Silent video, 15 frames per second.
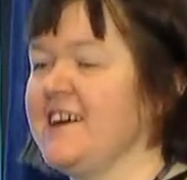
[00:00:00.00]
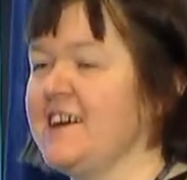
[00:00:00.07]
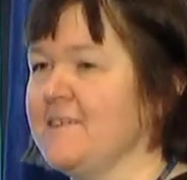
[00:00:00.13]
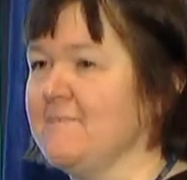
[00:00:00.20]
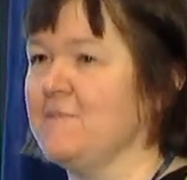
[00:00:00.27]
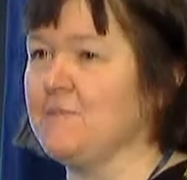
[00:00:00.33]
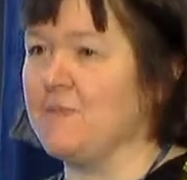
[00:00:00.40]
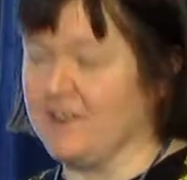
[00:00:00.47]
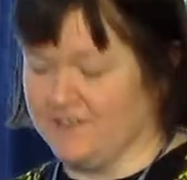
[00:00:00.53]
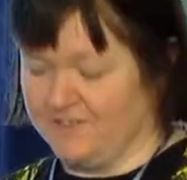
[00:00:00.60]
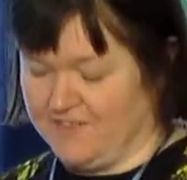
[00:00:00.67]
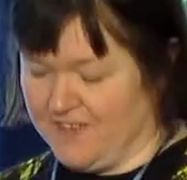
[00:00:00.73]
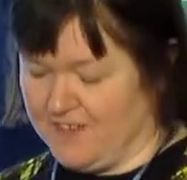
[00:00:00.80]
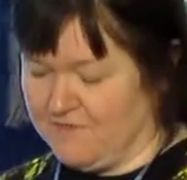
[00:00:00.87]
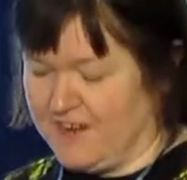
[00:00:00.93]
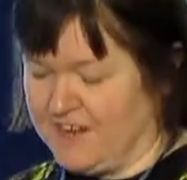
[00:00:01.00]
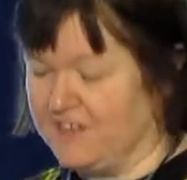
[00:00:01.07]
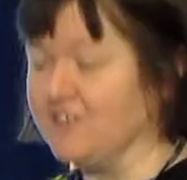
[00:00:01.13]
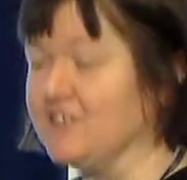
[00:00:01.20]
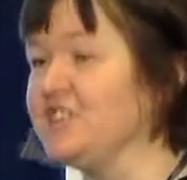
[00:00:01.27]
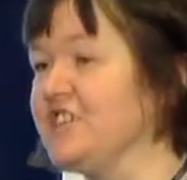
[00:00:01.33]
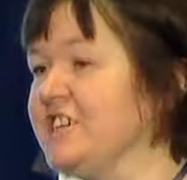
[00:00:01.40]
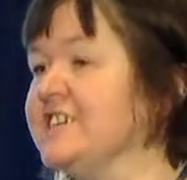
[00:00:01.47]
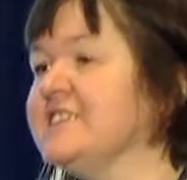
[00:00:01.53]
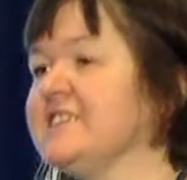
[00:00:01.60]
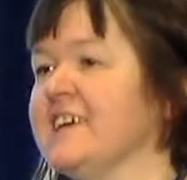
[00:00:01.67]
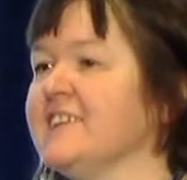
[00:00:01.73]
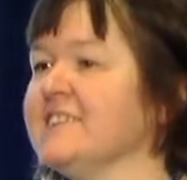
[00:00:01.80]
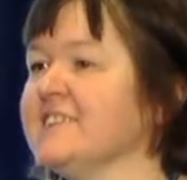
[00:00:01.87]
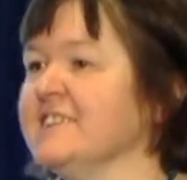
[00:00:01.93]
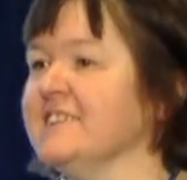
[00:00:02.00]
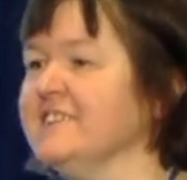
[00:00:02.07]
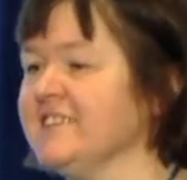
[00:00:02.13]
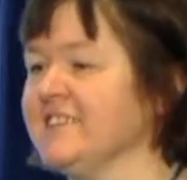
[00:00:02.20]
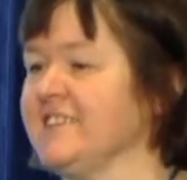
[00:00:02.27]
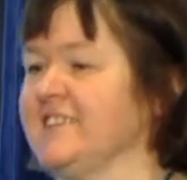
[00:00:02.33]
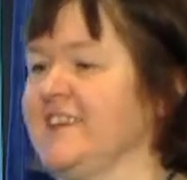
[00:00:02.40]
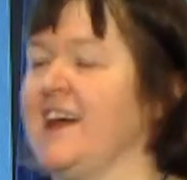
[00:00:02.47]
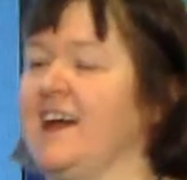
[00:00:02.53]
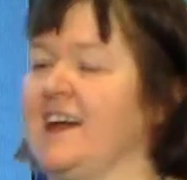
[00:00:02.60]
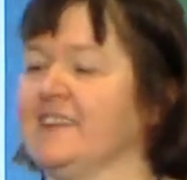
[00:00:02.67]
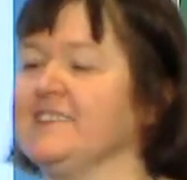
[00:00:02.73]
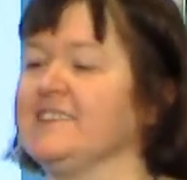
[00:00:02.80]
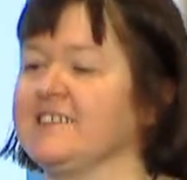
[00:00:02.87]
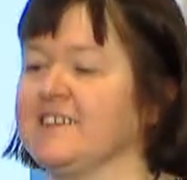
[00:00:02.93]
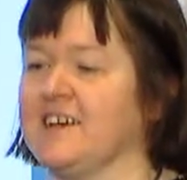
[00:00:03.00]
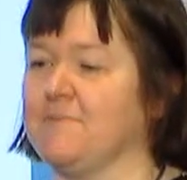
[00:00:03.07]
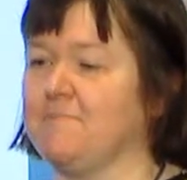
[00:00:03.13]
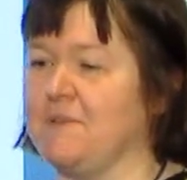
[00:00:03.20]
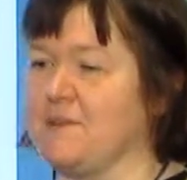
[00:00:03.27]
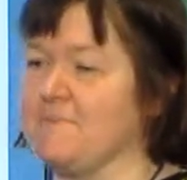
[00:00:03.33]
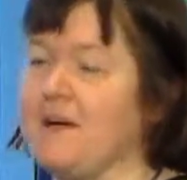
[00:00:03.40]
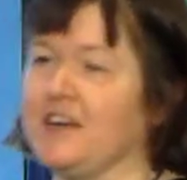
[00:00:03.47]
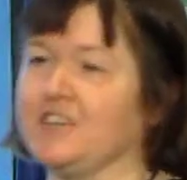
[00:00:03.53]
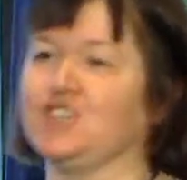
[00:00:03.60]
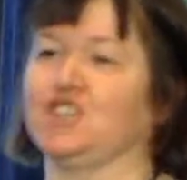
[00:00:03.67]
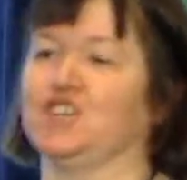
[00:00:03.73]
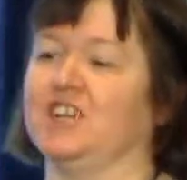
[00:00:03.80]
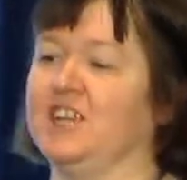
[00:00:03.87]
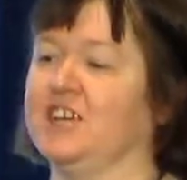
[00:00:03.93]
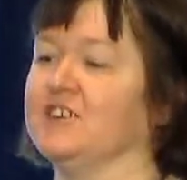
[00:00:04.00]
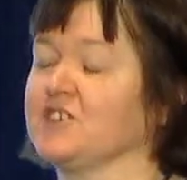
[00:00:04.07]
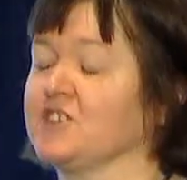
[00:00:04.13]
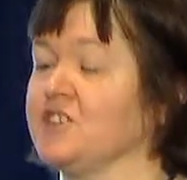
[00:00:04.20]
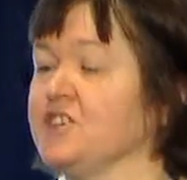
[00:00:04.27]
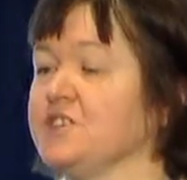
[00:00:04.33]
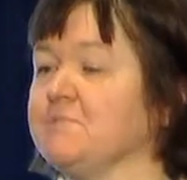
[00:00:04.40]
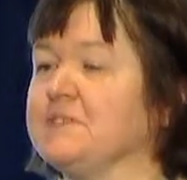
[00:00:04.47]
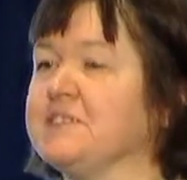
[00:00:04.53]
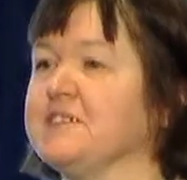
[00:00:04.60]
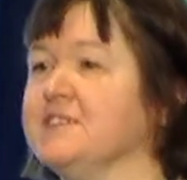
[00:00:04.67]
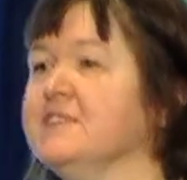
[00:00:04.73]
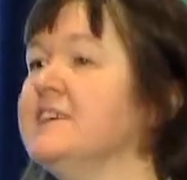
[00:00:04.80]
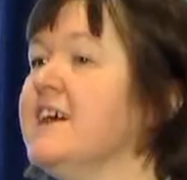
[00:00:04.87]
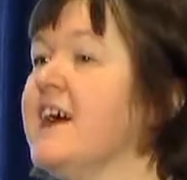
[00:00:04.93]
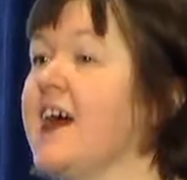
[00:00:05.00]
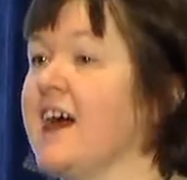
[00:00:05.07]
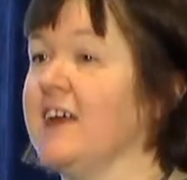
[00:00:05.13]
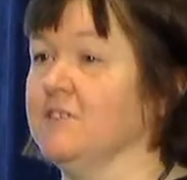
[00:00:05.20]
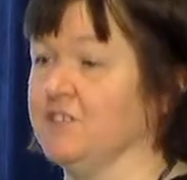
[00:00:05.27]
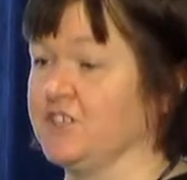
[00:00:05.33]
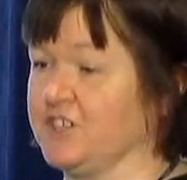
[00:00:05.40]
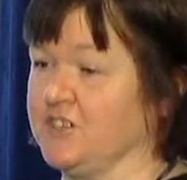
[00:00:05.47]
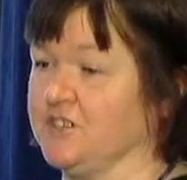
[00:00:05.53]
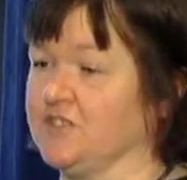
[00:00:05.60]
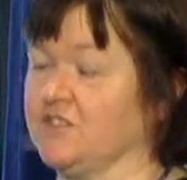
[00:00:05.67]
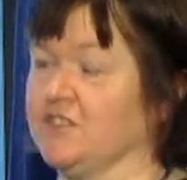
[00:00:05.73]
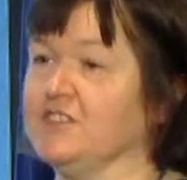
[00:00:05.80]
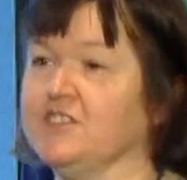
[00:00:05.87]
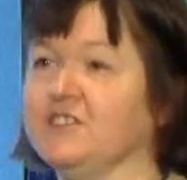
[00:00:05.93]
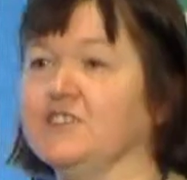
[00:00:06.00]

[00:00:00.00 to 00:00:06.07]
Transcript: I'm one of the radiology consultants at BMI Shirley Oaks Hospital and also Croydon